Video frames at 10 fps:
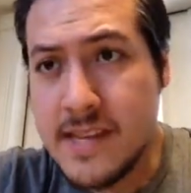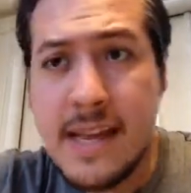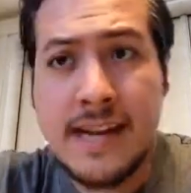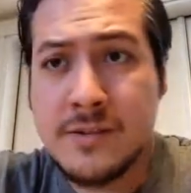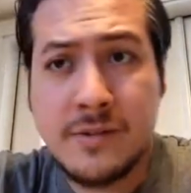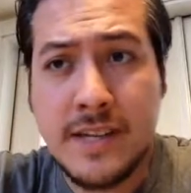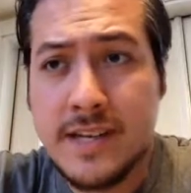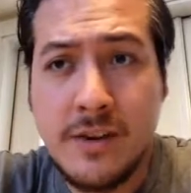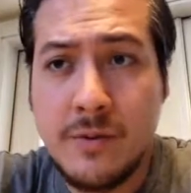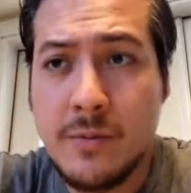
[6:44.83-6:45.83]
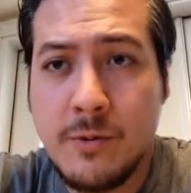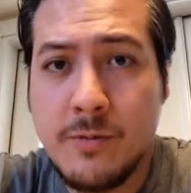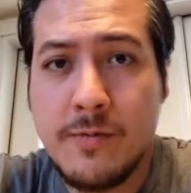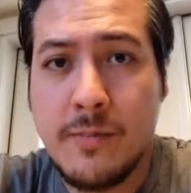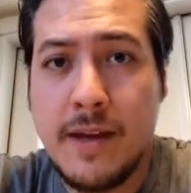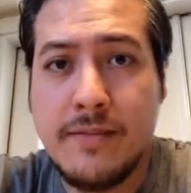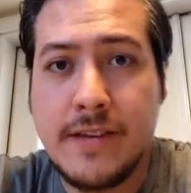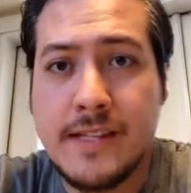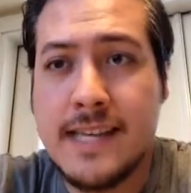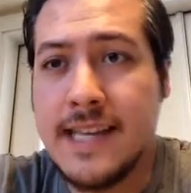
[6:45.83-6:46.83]
and he's only a year removed from
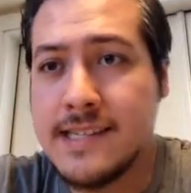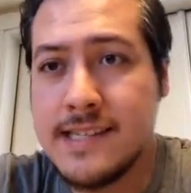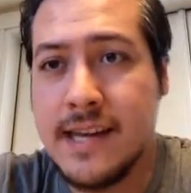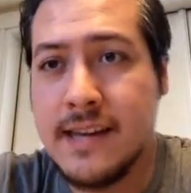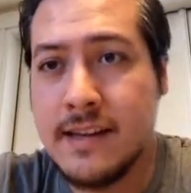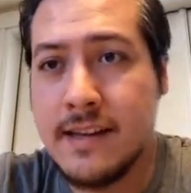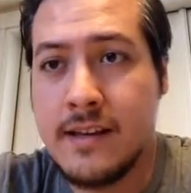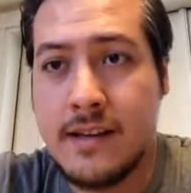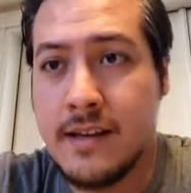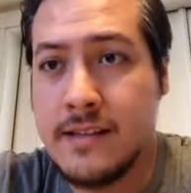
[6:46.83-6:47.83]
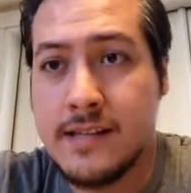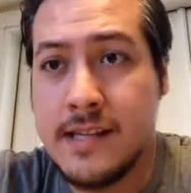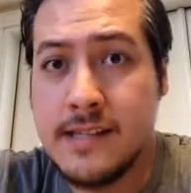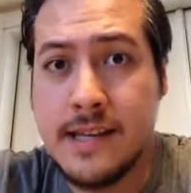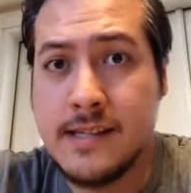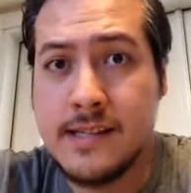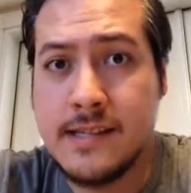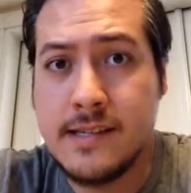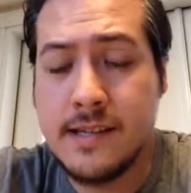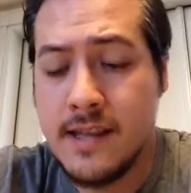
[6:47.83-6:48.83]
having 10 sack
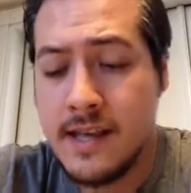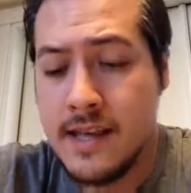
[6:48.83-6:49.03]
season.